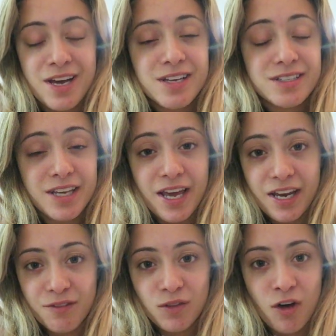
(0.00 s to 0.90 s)

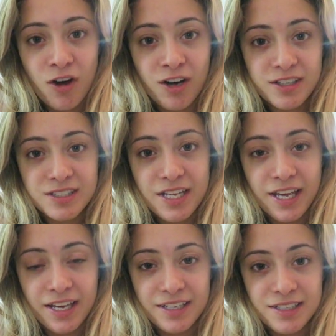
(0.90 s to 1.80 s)
skating vlogs
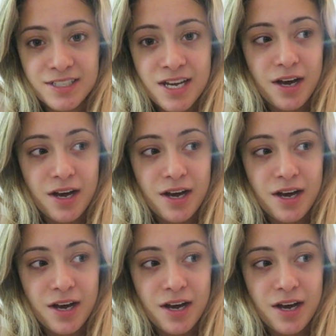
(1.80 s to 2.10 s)
and